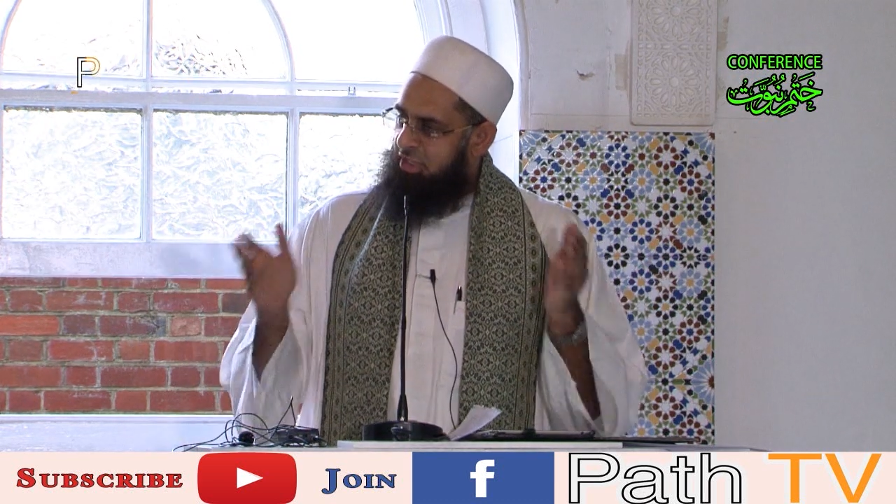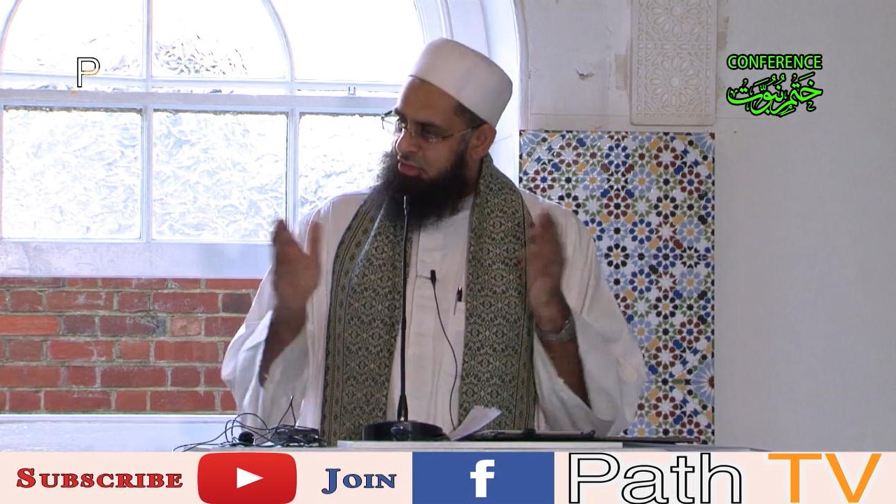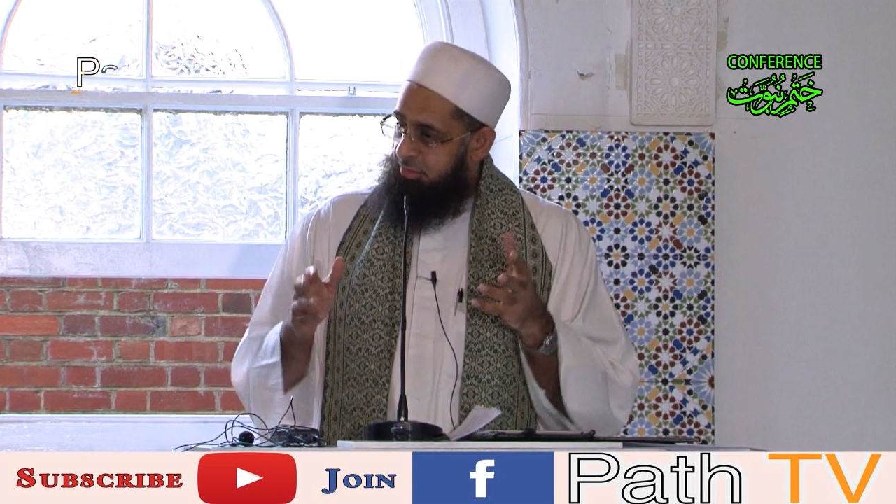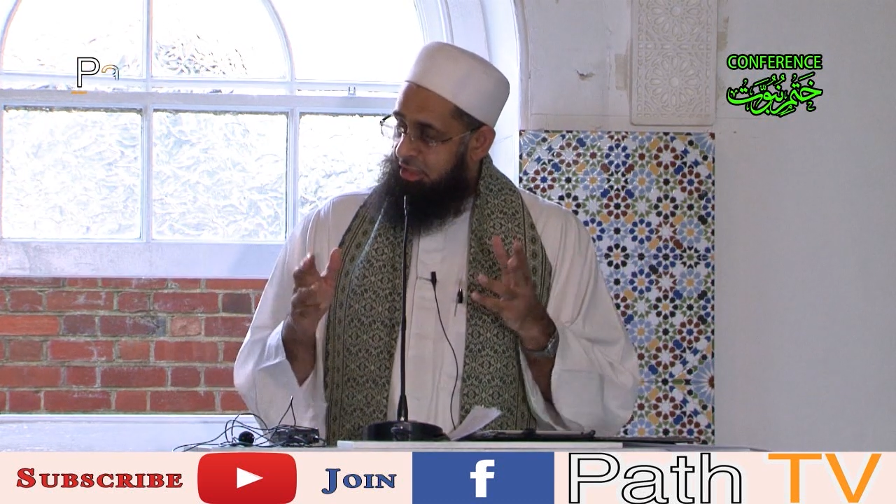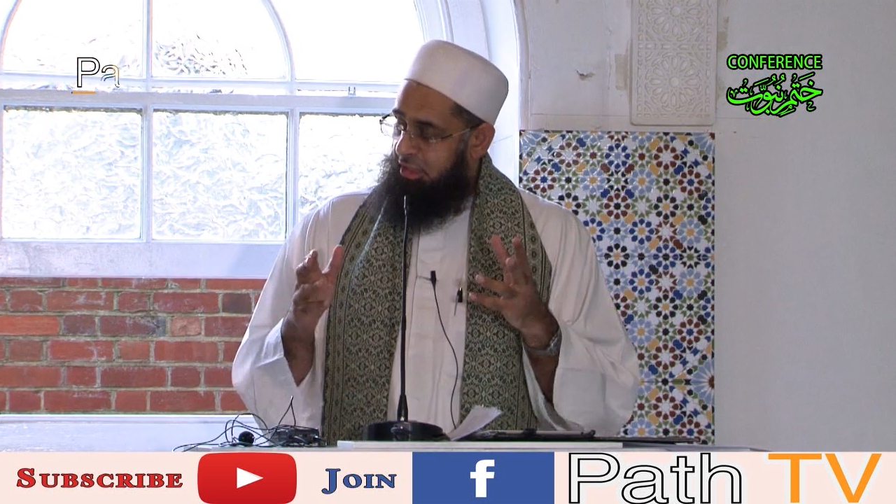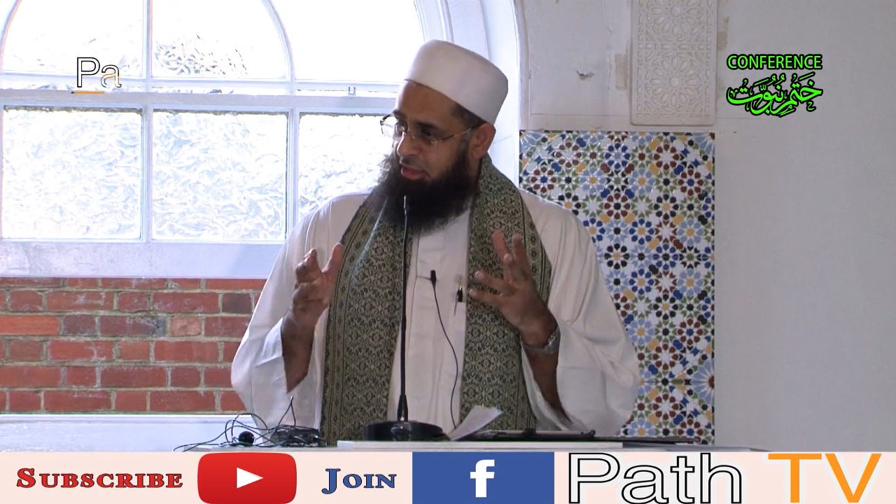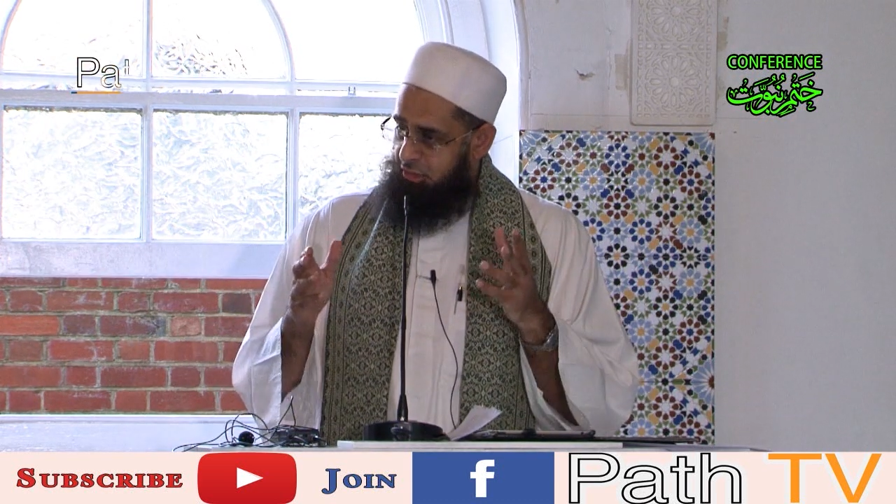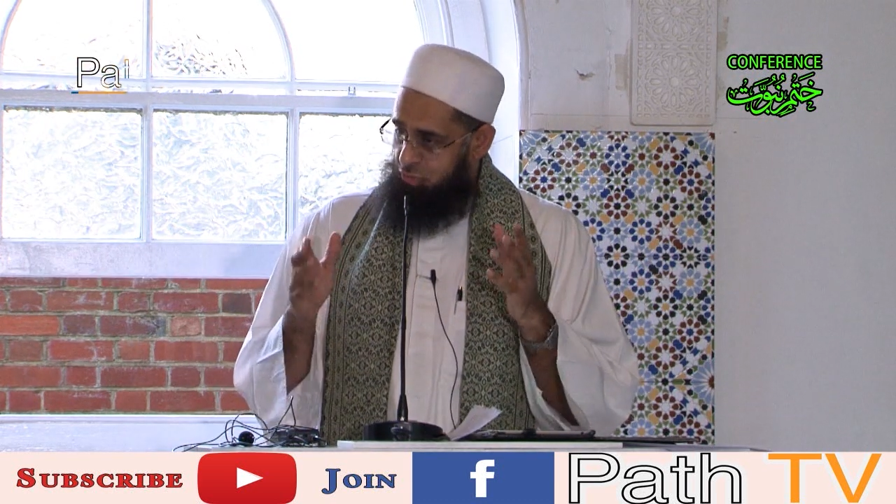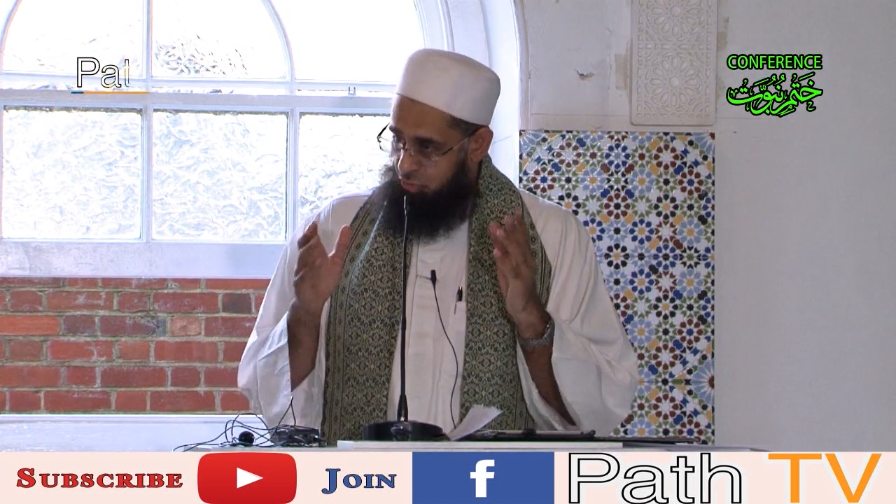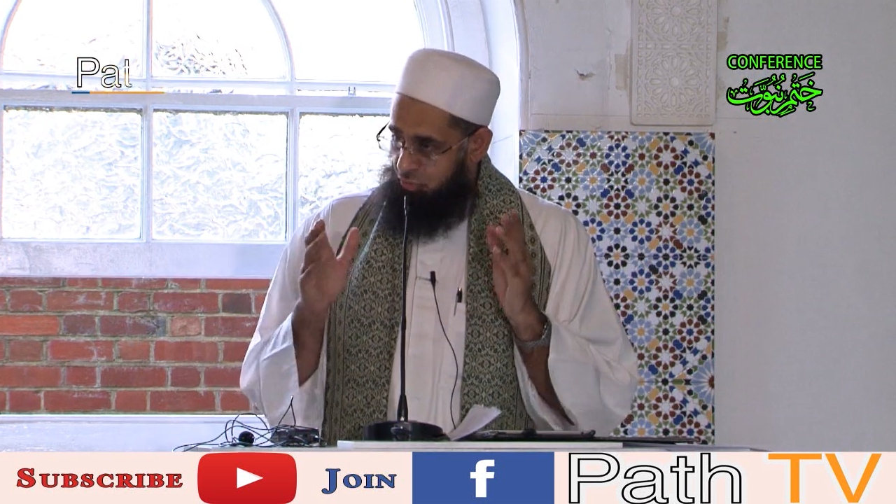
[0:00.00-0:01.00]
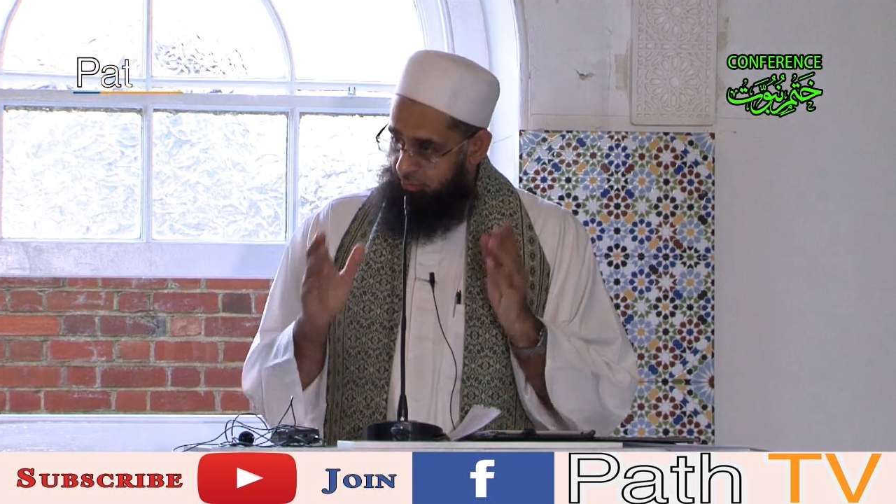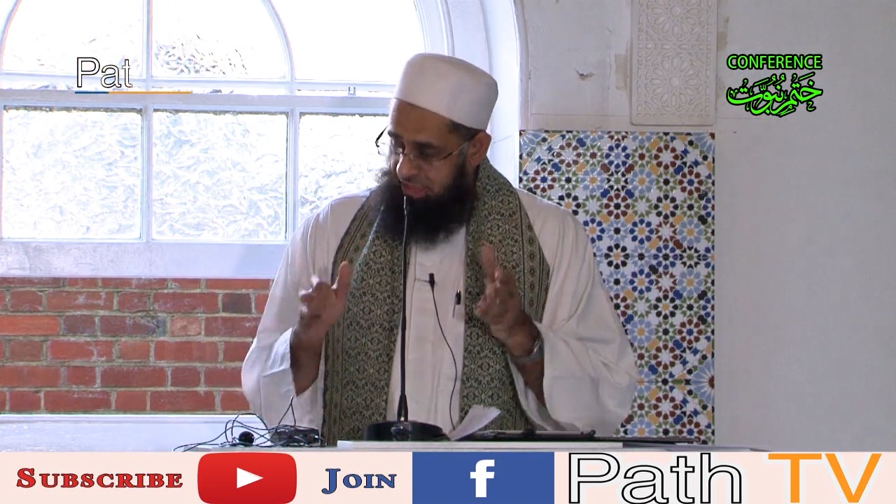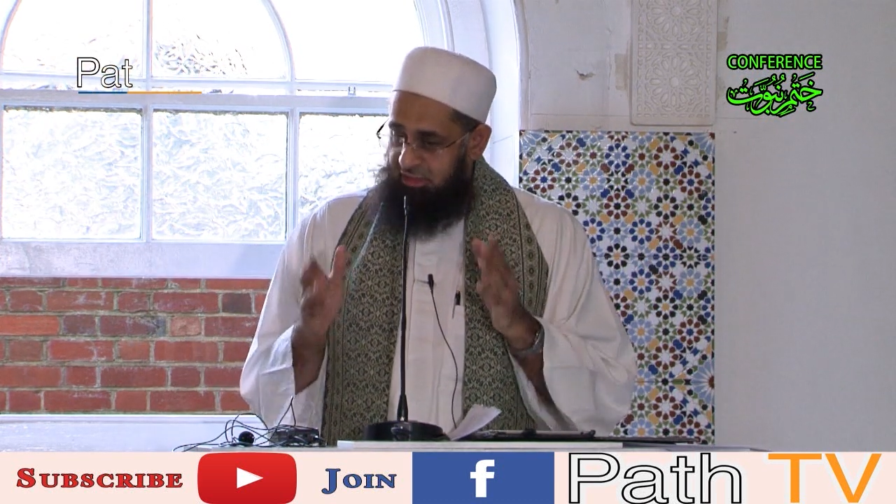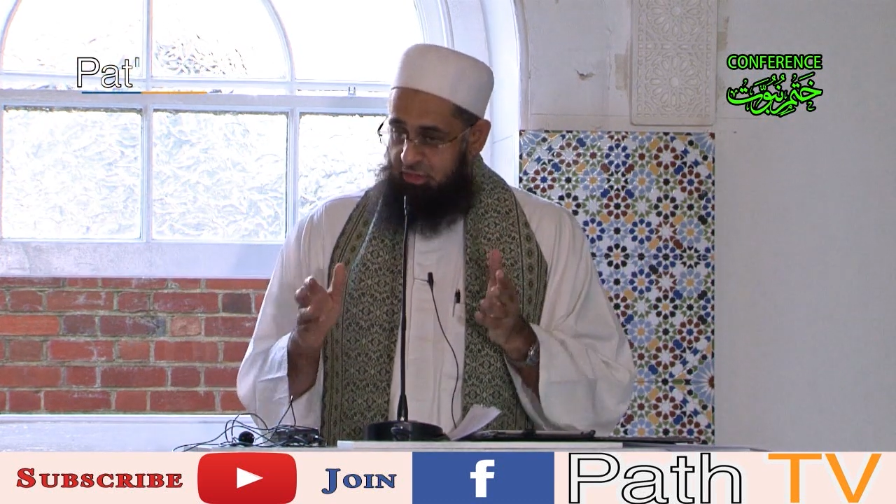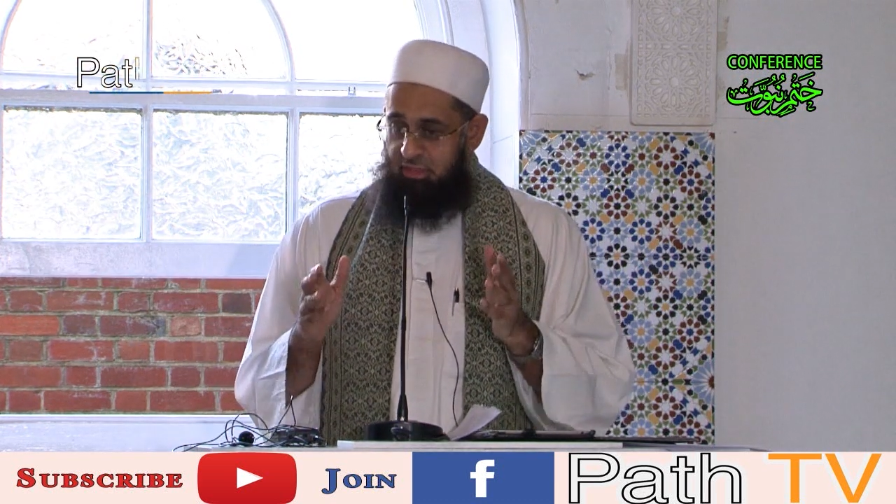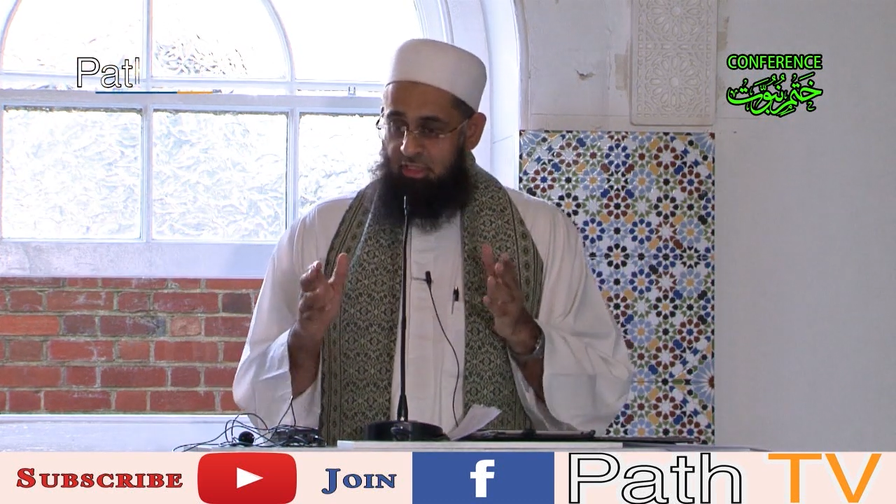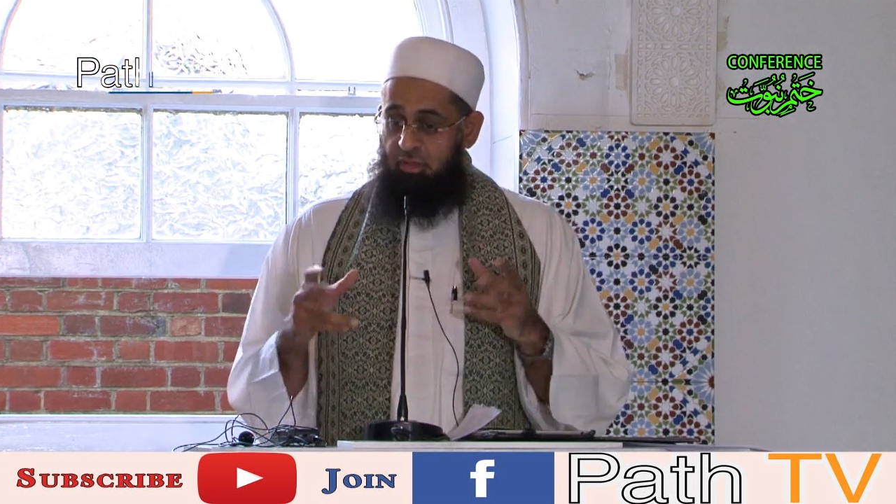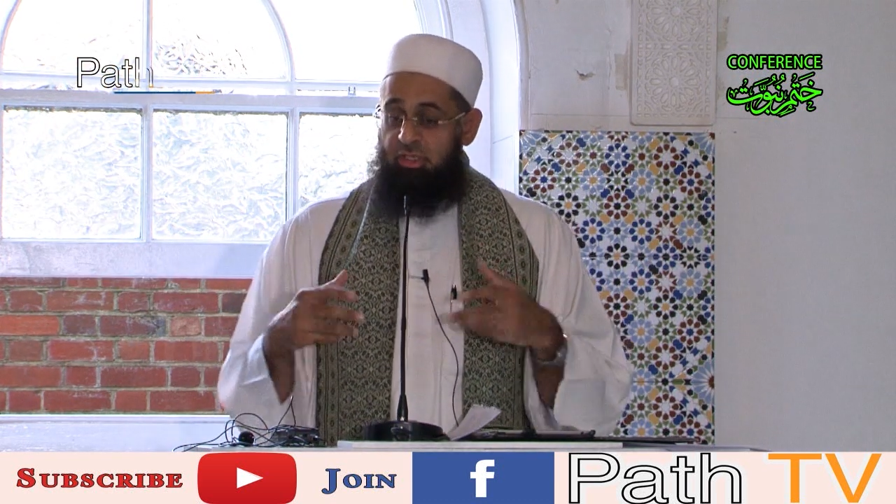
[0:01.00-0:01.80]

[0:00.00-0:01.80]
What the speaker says: related to Mahdi radiallahu anhu.